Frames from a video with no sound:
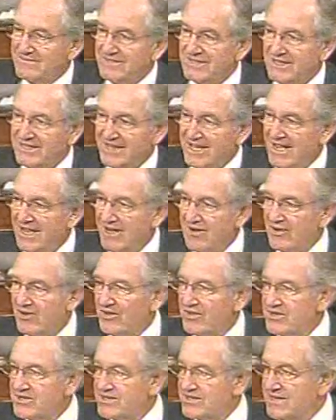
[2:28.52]
Now, all
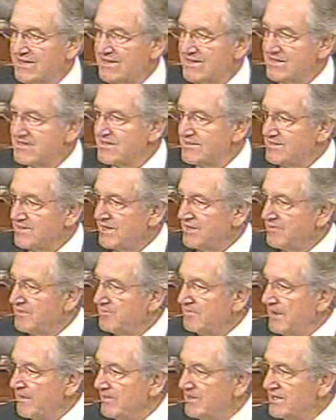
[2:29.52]
of a sudden, it seems like
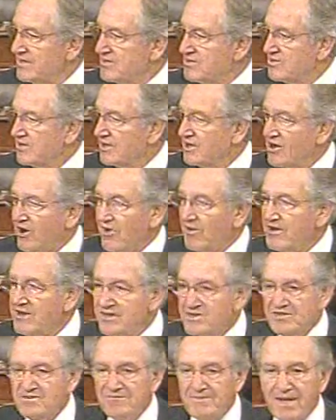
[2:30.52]
Republicans are the
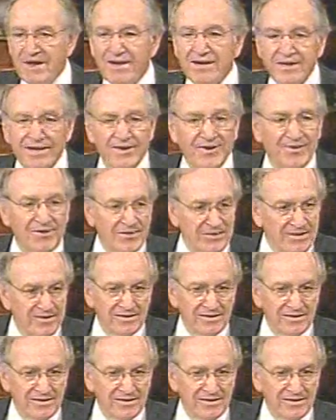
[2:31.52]
guardians of Medicare.